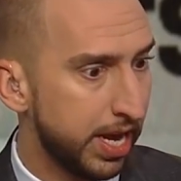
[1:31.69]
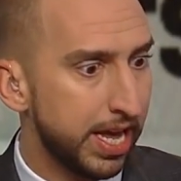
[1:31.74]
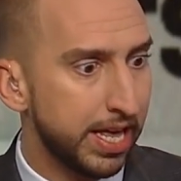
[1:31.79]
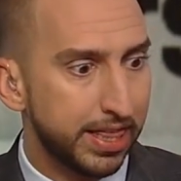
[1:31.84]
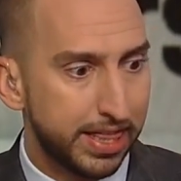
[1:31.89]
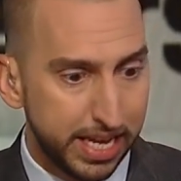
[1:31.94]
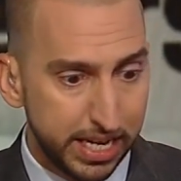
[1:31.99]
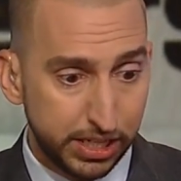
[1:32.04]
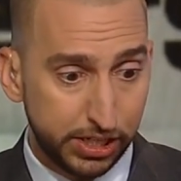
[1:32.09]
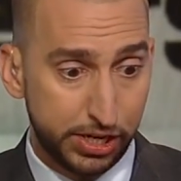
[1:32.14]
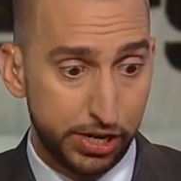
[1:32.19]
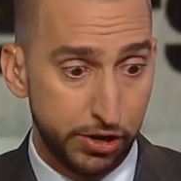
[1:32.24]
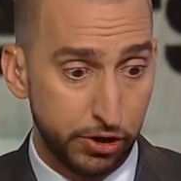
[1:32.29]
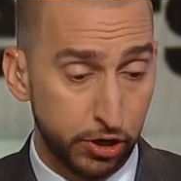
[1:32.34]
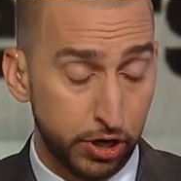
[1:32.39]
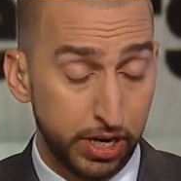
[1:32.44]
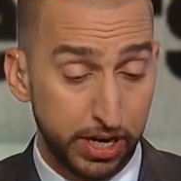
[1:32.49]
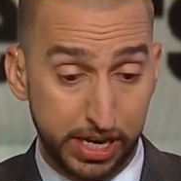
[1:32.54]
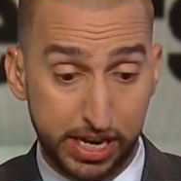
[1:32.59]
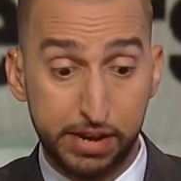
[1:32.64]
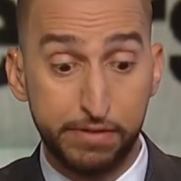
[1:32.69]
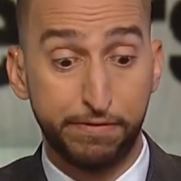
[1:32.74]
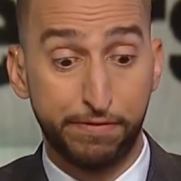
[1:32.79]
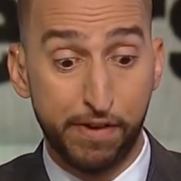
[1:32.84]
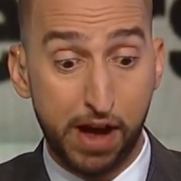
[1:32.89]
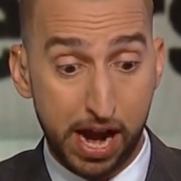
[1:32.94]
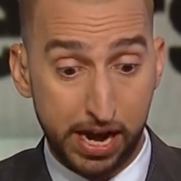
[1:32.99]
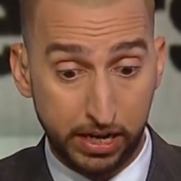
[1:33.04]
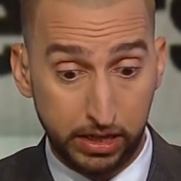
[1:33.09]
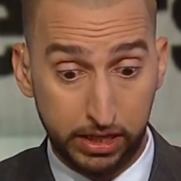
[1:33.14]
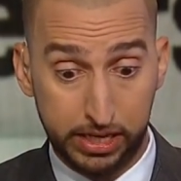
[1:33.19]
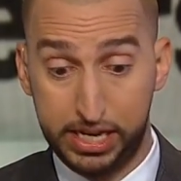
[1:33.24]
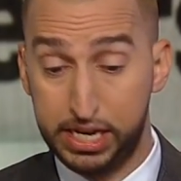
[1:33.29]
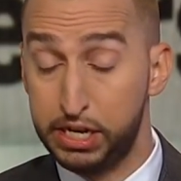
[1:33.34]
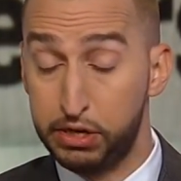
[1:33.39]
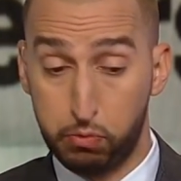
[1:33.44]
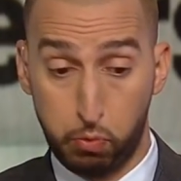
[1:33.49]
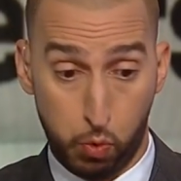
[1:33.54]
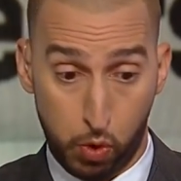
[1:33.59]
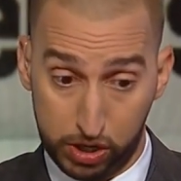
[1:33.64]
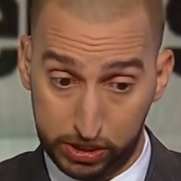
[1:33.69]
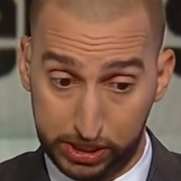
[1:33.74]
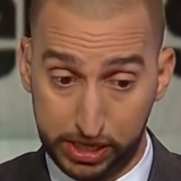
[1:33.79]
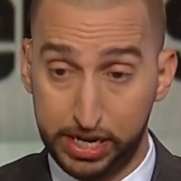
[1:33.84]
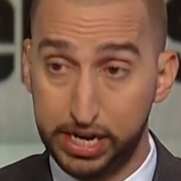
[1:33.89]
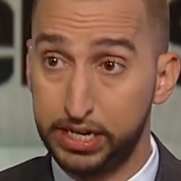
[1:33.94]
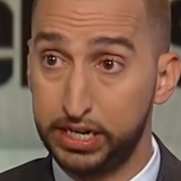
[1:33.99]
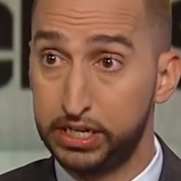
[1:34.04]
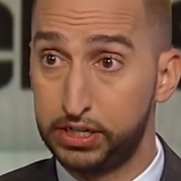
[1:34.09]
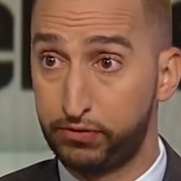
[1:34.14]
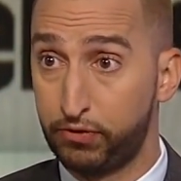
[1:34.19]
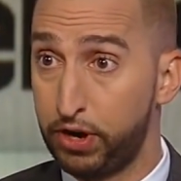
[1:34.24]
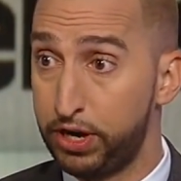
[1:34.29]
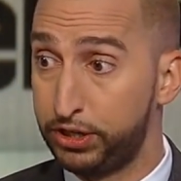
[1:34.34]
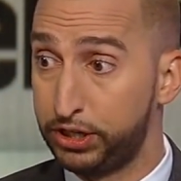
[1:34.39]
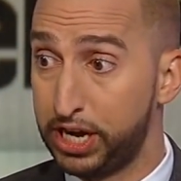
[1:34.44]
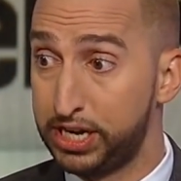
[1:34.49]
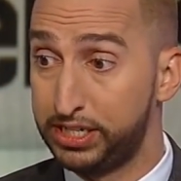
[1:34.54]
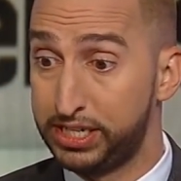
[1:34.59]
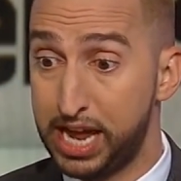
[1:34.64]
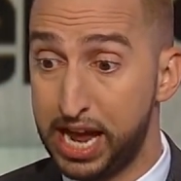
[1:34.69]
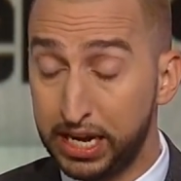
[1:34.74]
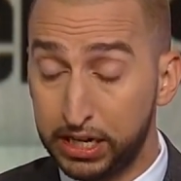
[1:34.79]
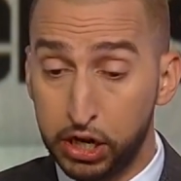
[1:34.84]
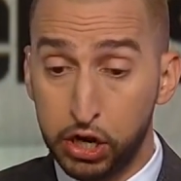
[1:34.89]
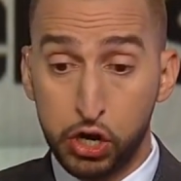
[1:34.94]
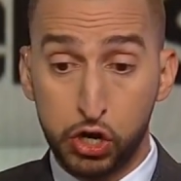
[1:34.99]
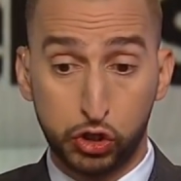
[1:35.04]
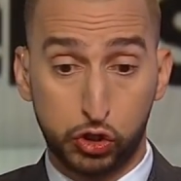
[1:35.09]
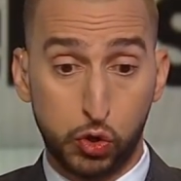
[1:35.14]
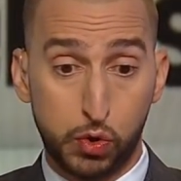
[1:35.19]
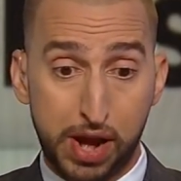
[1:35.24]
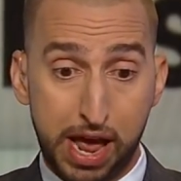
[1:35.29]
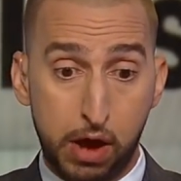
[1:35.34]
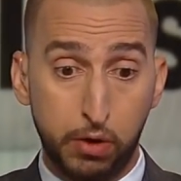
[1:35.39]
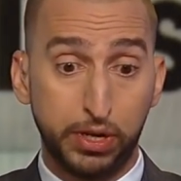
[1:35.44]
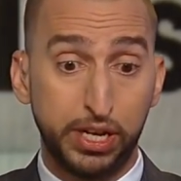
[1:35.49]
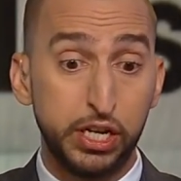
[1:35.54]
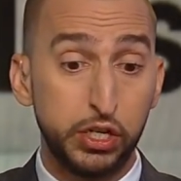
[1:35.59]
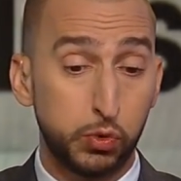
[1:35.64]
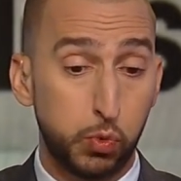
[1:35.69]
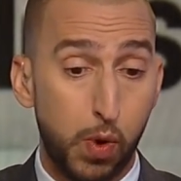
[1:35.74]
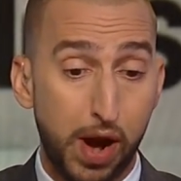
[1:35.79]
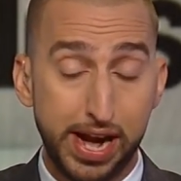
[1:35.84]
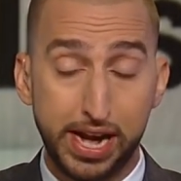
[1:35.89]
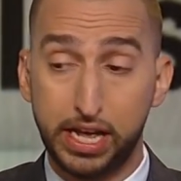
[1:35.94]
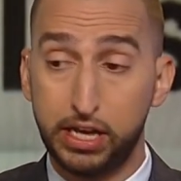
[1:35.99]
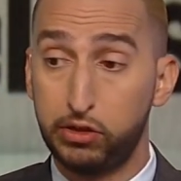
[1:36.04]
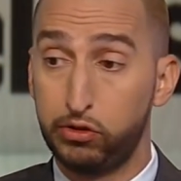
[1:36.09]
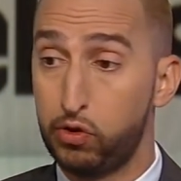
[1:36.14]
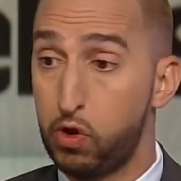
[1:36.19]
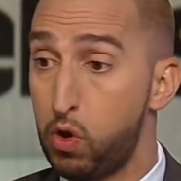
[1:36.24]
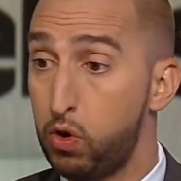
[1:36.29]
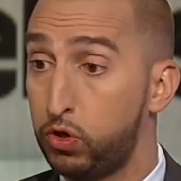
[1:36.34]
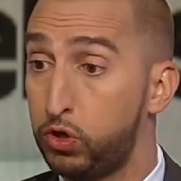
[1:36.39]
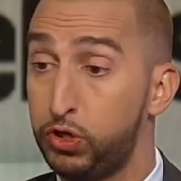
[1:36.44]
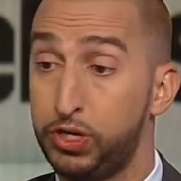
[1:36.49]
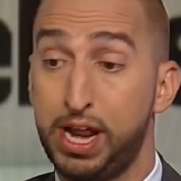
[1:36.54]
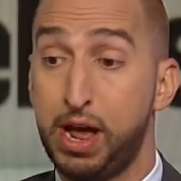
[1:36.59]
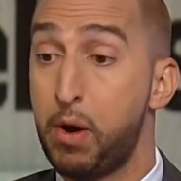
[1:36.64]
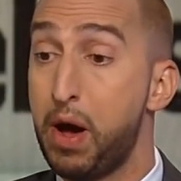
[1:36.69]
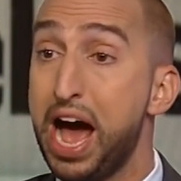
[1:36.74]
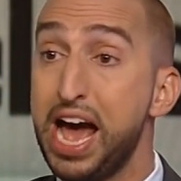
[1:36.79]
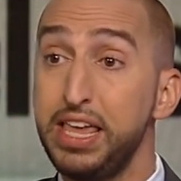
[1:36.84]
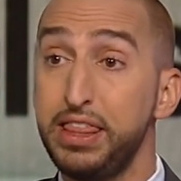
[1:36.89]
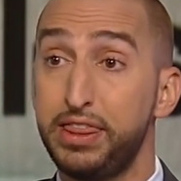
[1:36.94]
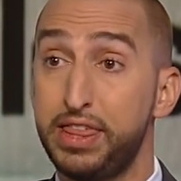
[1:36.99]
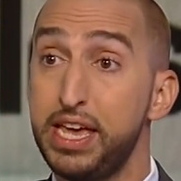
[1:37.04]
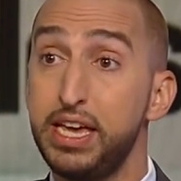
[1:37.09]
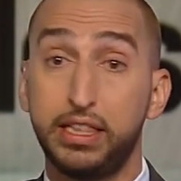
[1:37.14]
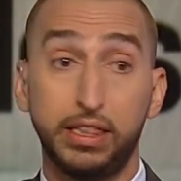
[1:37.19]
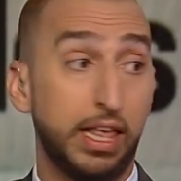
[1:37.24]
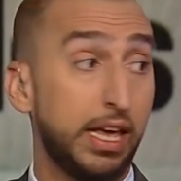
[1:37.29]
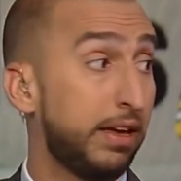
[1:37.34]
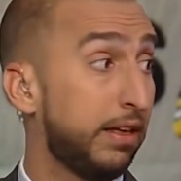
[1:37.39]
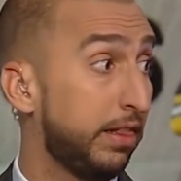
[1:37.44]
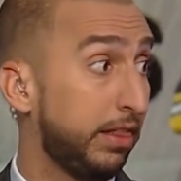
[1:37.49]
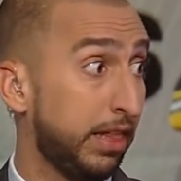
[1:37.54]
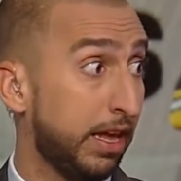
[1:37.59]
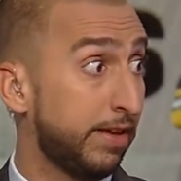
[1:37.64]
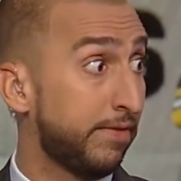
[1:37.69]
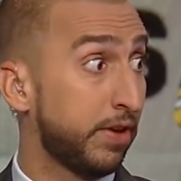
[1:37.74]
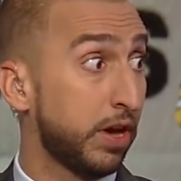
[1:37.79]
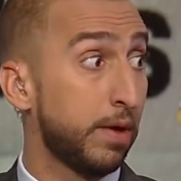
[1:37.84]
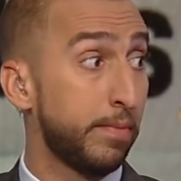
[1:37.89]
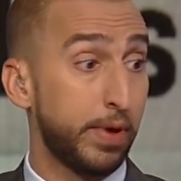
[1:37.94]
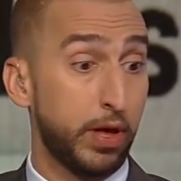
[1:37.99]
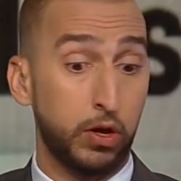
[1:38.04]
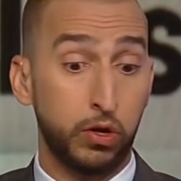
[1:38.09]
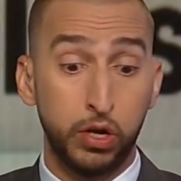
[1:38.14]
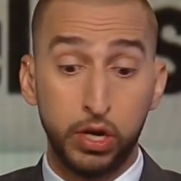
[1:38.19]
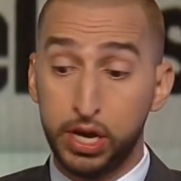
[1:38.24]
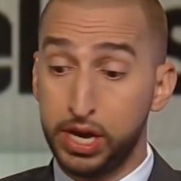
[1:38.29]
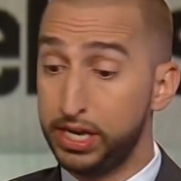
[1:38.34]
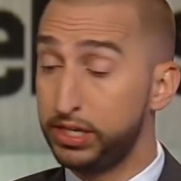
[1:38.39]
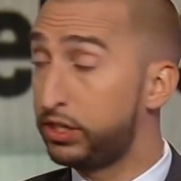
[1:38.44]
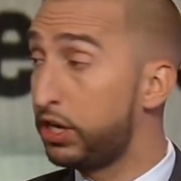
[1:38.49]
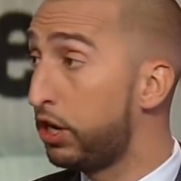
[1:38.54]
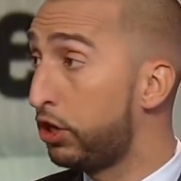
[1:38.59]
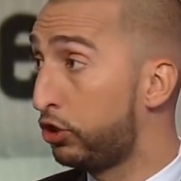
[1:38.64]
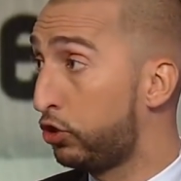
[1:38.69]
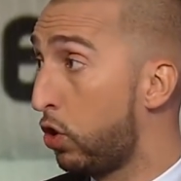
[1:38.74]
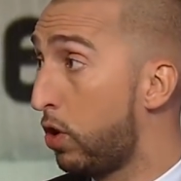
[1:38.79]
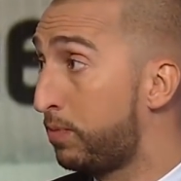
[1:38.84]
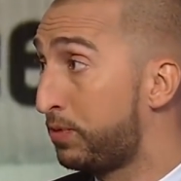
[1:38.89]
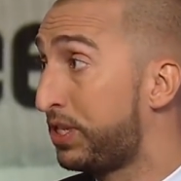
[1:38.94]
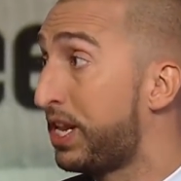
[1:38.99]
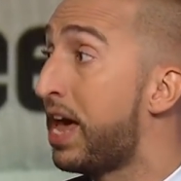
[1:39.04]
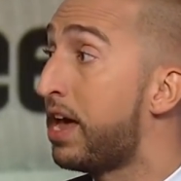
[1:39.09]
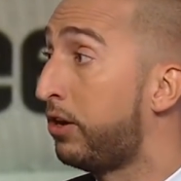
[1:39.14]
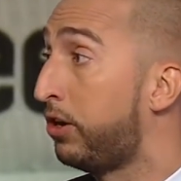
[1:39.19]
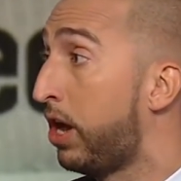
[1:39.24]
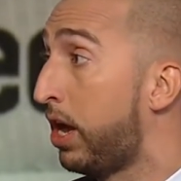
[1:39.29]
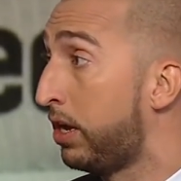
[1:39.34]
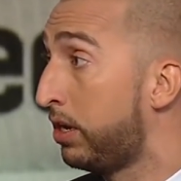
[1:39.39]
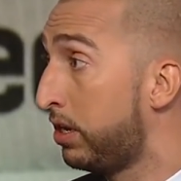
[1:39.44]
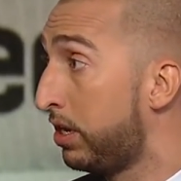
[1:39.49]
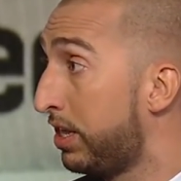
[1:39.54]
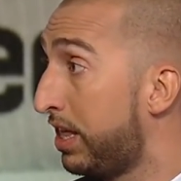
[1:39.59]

This year, he finally, he once again gets franchise tagged, so now he's waiting longer. Now, I think Le Le'Veon Bell is going to show up Saturday.